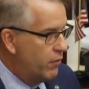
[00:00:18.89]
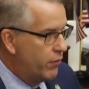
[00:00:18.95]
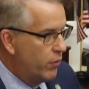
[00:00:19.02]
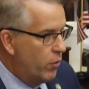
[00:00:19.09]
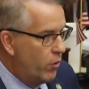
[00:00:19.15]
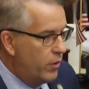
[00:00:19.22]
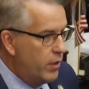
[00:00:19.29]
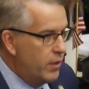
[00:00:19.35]
of
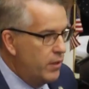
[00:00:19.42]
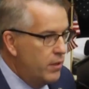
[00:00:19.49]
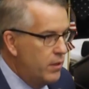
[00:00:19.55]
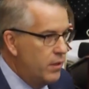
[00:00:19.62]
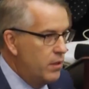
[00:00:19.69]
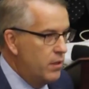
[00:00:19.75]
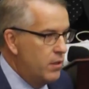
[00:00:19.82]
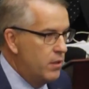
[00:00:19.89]
Florida.
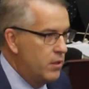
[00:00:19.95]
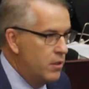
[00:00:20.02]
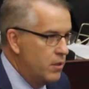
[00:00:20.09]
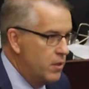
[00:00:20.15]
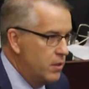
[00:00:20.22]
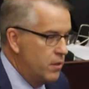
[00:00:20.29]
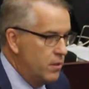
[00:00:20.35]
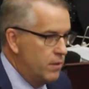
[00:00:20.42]

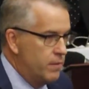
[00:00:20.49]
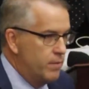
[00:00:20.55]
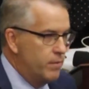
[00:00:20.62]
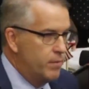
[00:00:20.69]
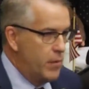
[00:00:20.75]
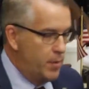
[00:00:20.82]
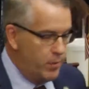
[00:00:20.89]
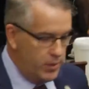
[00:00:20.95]

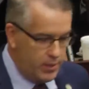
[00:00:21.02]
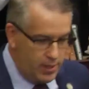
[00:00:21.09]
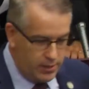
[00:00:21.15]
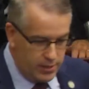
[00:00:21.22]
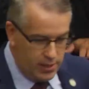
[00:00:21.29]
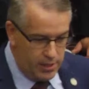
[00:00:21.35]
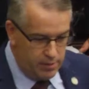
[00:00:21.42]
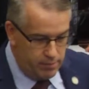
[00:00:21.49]
Members, I
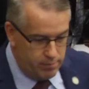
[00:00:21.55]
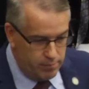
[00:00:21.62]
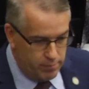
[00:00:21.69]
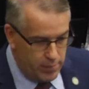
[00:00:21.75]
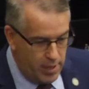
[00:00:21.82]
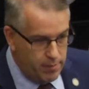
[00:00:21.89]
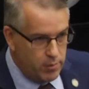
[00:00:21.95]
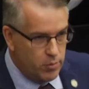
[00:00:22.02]
say
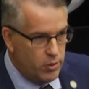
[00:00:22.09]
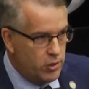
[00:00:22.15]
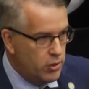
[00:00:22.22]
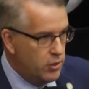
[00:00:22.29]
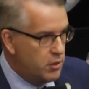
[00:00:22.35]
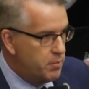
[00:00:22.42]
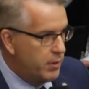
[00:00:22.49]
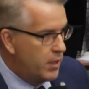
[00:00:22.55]
maybe we
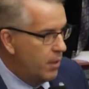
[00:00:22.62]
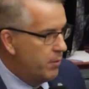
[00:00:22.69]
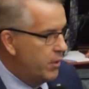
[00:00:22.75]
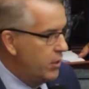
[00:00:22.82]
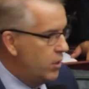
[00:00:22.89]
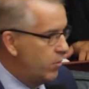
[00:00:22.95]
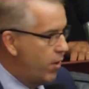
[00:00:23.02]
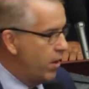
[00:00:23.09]
should just become a
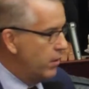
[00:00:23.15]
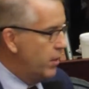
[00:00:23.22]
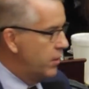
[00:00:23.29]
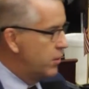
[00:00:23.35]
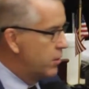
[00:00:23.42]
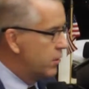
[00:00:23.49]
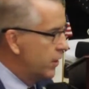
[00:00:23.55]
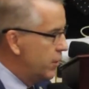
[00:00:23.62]
year-round
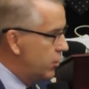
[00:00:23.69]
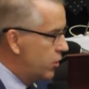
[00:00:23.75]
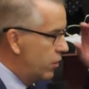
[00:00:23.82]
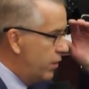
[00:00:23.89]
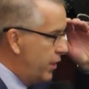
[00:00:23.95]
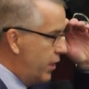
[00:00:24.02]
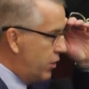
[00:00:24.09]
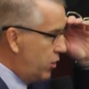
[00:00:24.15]

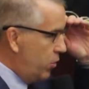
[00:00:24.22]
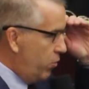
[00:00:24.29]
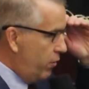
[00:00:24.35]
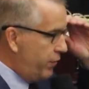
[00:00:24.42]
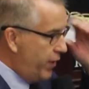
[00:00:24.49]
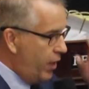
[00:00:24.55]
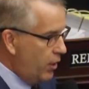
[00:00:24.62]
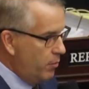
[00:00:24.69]
legislature, and next year we'll
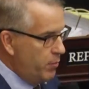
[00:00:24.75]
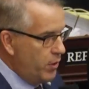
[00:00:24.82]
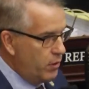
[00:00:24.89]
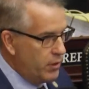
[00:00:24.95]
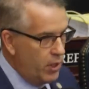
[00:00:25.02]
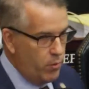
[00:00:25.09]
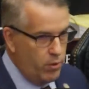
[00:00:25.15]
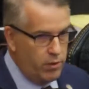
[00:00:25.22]
file a bill
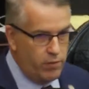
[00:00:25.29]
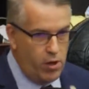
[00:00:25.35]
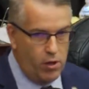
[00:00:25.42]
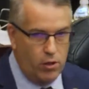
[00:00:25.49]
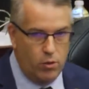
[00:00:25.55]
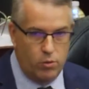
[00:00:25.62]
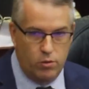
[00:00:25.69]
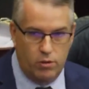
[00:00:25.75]
to get rid of
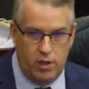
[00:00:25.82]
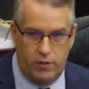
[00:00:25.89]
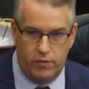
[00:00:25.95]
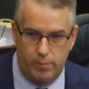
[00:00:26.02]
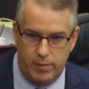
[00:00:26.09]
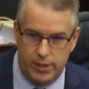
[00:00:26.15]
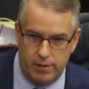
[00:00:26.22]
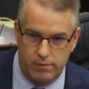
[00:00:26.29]
all local
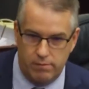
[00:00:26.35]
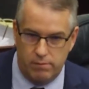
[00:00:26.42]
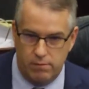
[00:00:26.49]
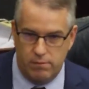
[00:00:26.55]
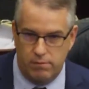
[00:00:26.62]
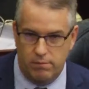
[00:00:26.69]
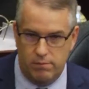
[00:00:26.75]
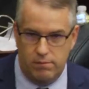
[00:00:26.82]
government.
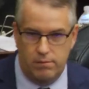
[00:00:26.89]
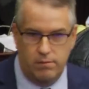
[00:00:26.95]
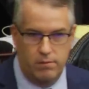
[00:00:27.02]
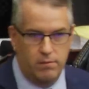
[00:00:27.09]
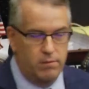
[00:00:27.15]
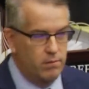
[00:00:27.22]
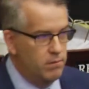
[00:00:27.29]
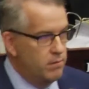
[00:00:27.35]

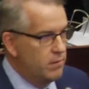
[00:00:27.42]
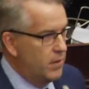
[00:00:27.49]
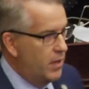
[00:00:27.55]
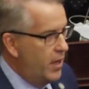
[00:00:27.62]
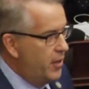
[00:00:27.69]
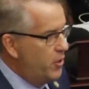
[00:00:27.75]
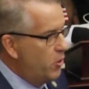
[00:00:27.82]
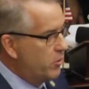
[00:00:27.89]

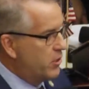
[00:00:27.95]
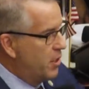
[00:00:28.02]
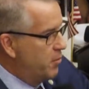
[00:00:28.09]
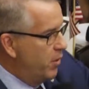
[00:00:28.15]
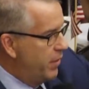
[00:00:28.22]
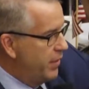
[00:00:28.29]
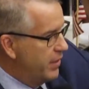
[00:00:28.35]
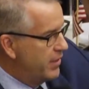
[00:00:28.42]
I know some
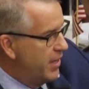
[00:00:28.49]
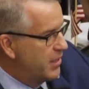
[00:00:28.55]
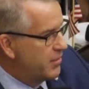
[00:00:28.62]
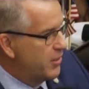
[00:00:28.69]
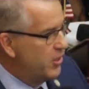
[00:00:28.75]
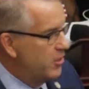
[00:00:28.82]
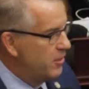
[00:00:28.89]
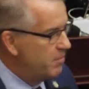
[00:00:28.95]
would think that's
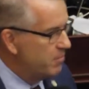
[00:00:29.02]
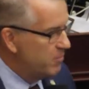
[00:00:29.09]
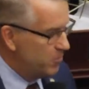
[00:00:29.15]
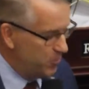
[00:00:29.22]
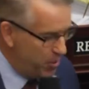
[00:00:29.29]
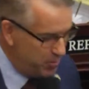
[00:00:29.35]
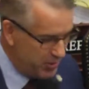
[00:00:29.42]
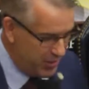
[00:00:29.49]
good,
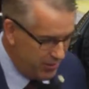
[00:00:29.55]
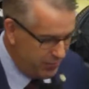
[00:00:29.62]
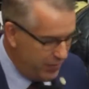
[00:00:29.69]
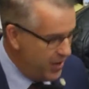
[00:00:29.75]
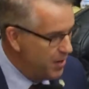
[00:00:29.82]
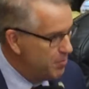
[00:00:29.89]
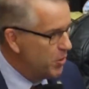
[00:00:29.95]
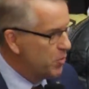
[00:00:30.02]
Representative
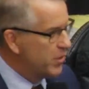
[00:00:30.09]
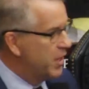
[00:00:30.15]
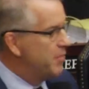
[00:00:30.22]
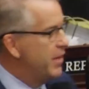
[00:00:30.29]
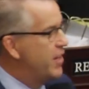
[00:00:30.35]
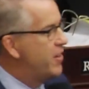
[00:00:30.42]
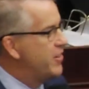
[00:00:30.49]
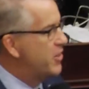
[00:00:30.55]
Fine, but we're going
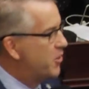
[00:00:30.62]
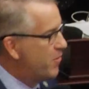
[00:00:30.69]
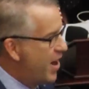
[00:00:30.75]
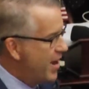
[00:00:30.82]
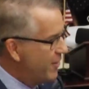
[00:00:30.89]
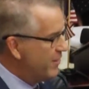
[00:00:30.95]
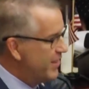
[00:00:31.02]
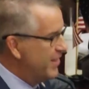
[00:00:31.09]
to be here
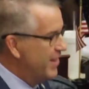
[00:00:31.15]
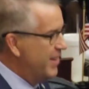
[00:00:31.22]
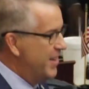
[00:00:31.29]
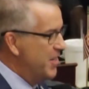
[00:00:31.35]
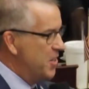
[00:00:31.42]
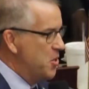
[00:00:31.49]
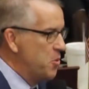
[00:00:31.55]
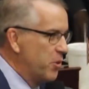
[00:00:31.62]
year-round.
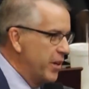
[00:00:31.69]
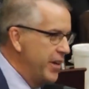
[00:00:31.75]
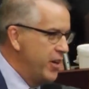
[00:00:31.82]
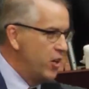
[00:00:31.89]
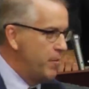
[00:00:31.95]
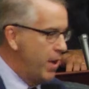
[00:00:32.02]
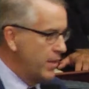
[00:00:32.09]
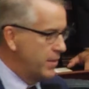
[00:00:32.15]
We're going to
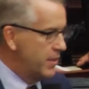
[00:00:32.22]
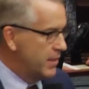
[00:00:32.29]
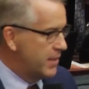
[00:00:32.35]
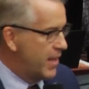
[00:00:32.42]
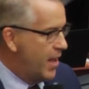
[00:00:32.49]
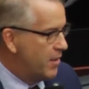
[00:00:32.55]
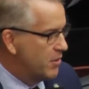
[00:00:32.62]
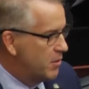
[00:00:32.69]
hear about
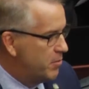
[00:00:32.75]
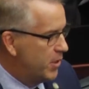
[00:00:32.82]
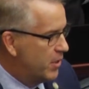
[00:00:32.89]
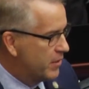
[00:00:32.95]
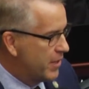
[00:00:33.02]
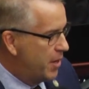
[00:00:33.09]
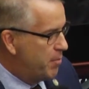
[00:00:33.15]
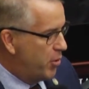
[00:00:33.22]
6,000
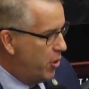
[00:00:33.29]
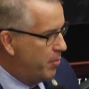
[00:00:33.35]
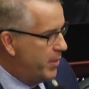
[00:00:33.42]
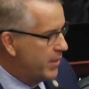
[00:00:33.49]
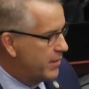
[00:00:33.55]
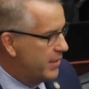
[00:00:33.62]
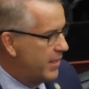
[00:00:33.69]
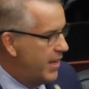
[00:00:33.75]
bills on
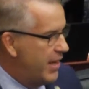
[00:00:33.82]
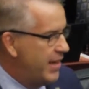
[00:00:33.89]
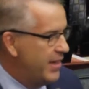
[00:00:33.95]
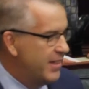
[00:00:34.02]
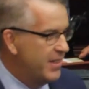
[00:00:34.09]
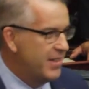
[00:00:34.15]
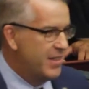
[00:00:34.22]
permits a day,